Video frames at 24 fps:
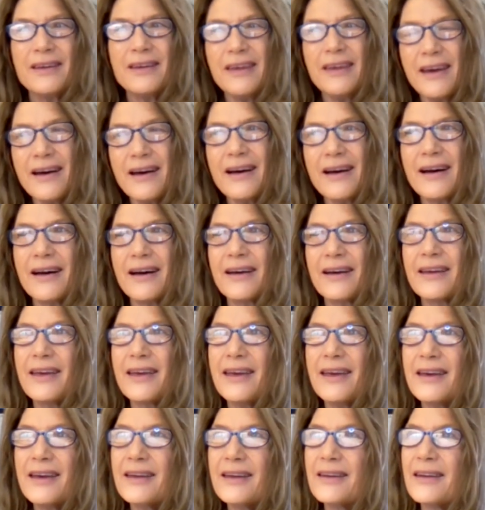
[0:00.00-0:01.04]

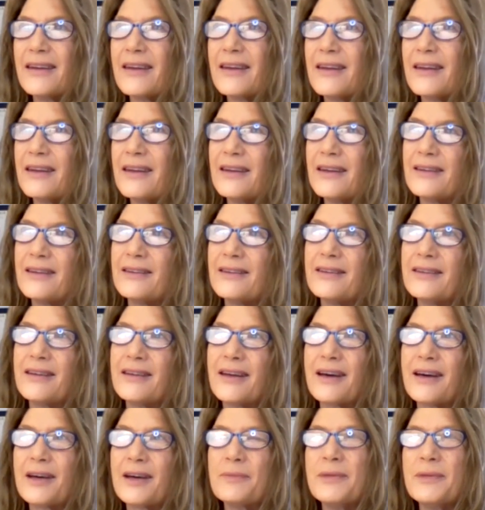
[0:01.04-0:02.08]
Yeah.
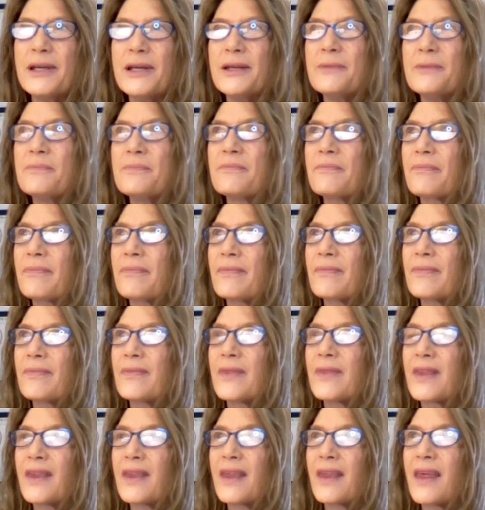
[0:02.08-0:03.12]
And I mean,
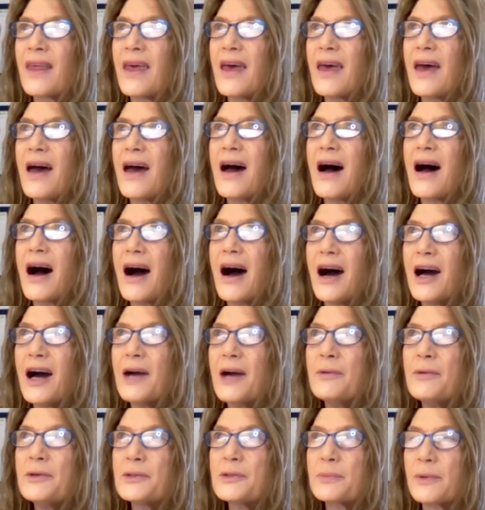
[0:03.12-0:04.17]

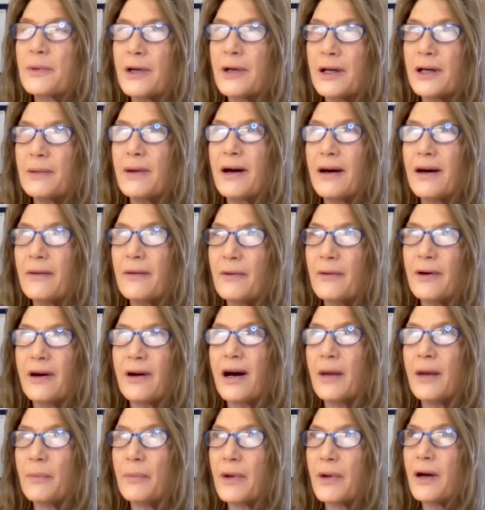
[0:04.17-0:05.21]
I was probably, well,
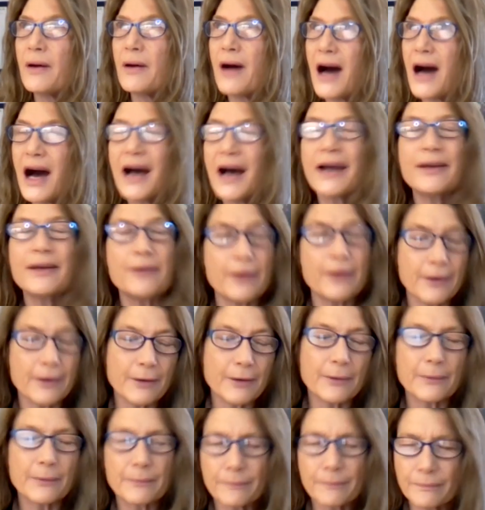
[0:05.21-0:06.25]
I
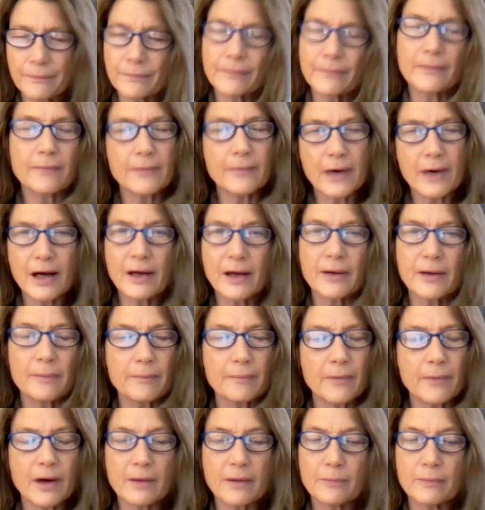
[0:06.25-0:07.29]
know,
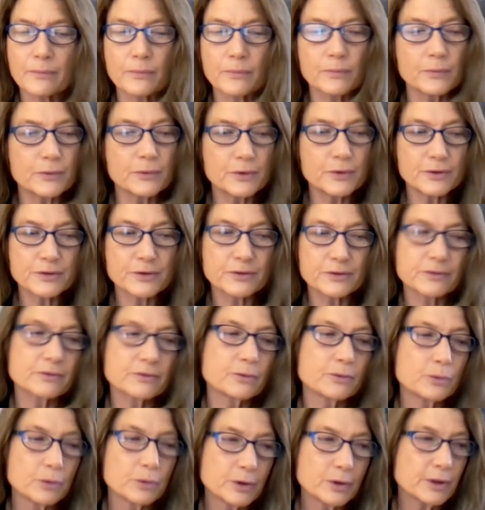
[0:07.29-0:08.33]
I'm just
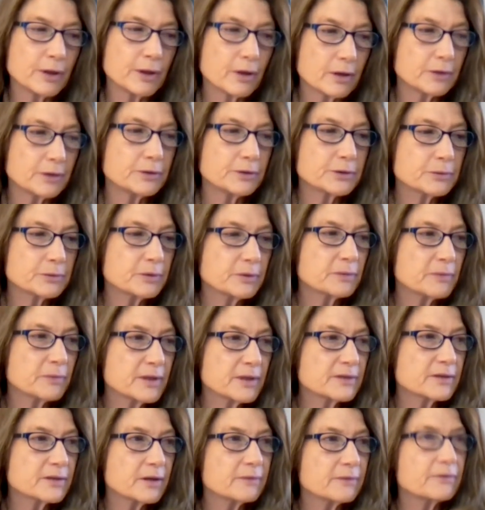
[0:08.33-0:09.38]
really honest with
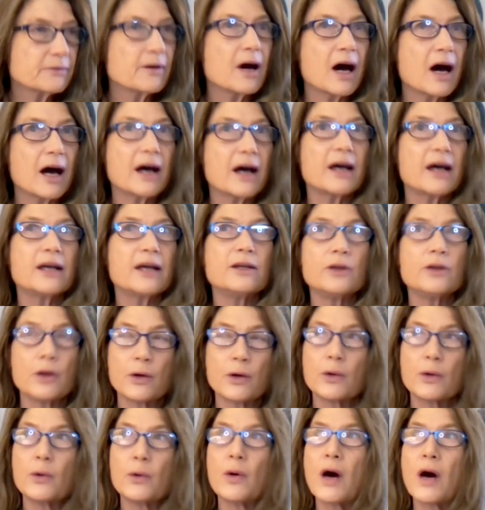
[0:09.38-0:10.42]
myself. I
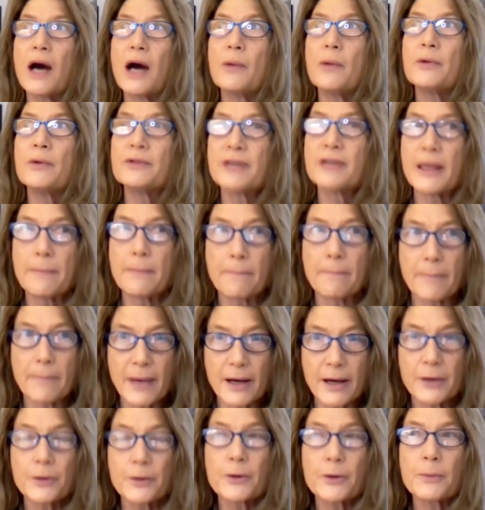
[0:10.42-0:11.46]
know I was a
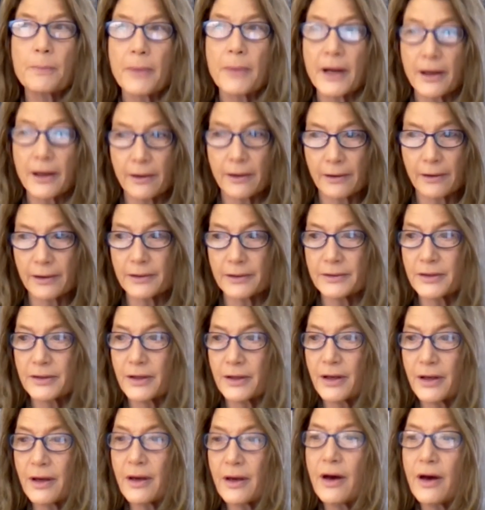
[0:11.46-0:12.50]
better parent
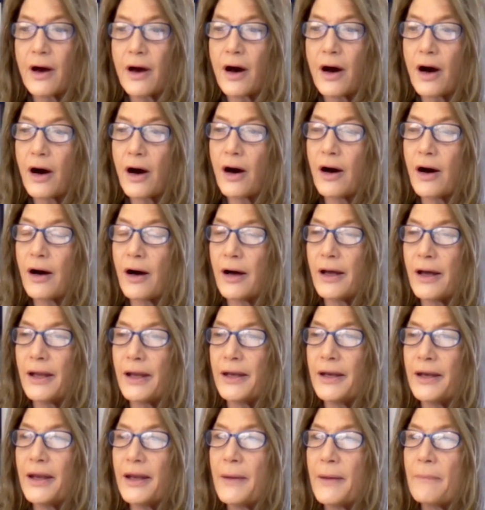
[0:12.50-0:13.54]

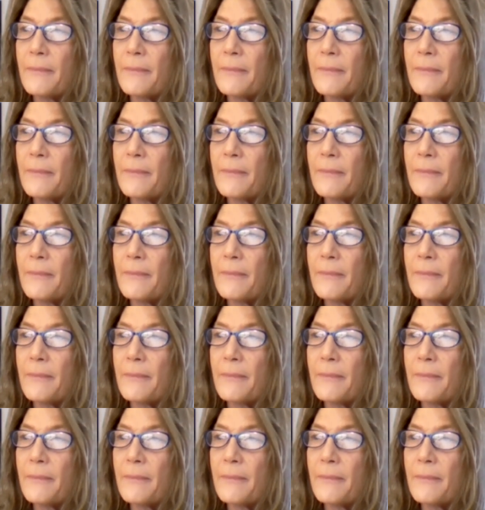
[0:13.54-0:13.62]
on,